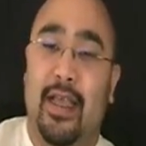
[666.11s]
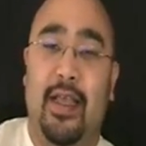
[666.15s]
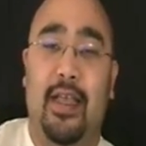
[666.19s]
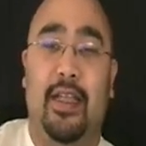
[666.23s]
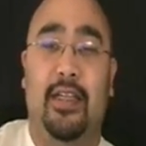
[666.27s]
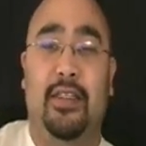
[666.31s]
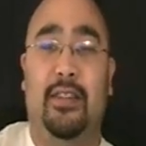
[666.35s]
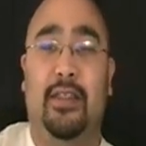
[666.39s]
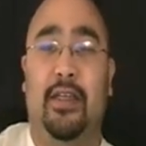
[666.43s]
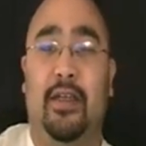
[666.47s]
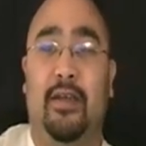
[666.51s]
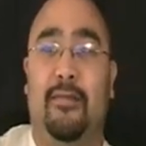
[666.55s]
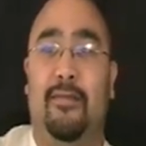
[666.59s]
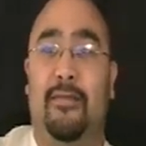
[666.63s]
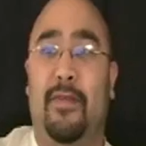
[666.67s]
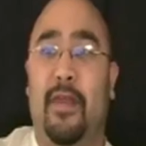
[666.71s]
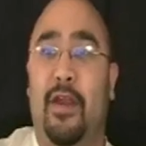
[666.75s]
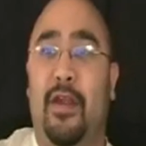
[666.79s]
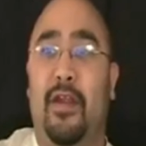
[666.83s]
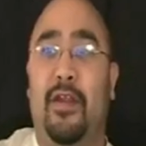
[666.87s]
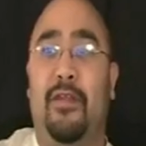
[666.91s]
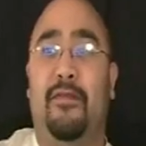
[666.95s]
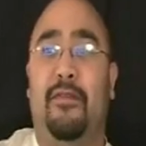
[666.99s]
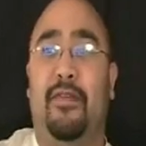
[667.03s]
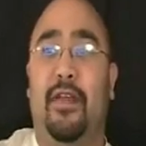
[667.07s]
It's a
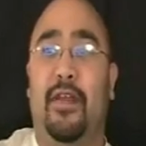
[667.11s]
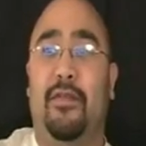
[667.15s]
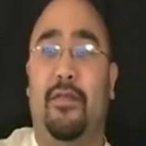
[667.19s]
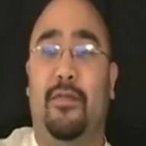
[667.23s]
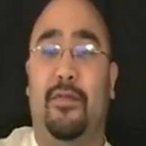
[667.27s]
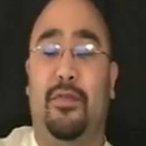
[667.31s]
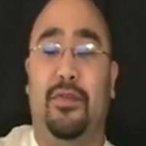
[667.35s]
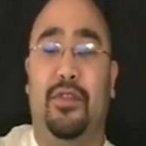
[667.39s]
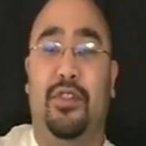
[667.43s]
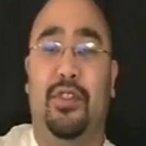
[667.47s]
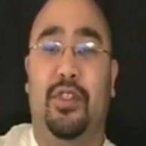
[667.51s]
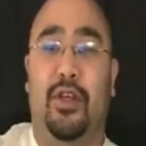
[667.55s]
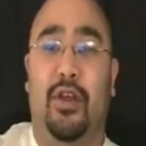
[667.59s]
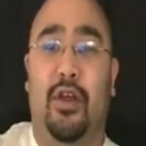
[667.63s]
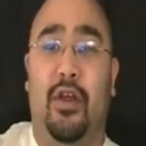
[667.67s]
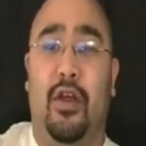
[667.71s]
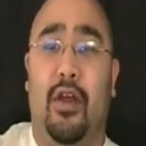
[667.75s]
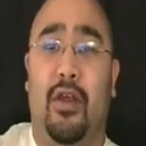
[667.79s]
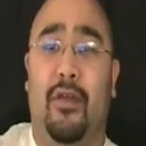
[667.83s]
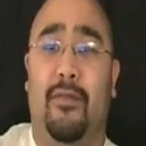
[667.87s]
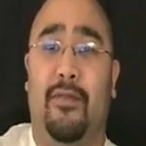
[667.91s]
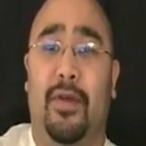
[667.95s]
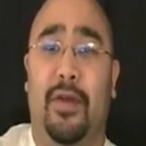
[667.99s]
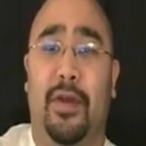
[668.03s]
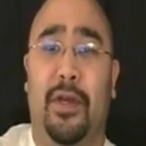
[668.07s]
very flavorful
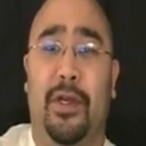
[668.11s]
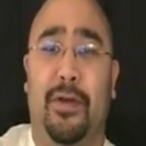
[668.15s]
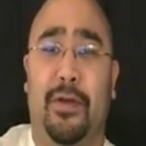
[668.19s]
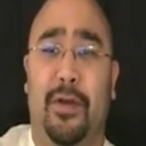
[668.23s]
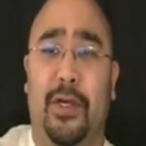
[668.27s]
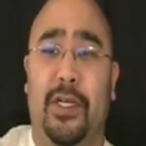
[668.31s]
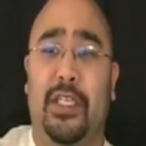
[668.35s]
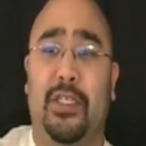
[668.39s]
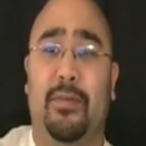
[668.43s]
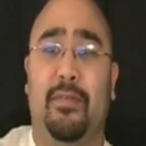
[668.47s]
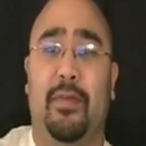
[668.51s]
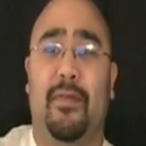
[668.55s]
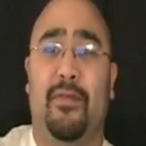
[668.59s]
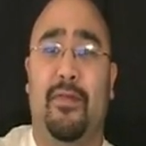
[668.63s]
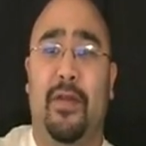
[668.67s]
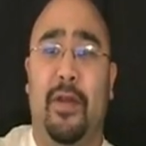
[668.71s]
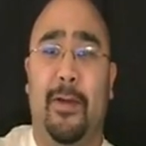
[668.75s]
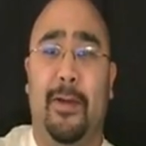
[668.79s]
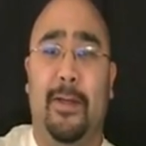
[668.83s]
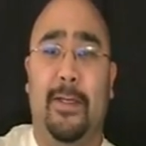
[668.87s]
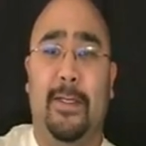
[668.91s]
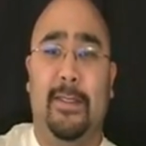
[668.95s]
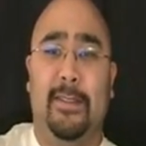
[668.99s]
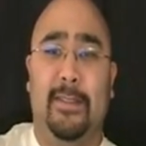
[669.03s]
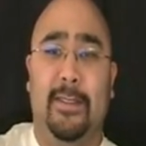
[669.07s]
cigar, very crisp,
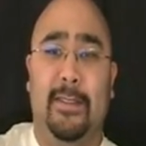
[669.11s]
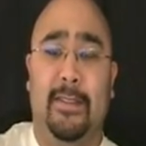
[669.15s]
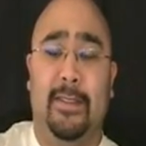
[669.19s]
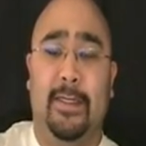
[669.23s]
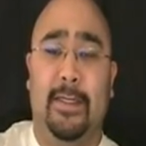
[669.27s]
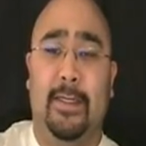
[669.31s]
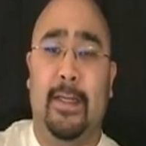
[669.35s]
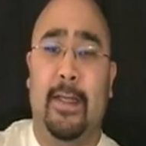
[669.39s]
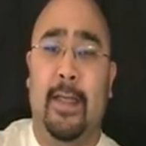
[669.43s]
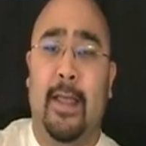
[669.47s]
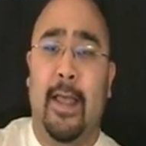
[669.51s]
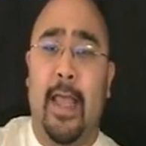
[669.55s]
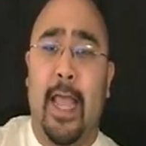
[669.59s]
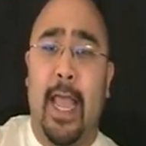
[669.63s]
very consistent.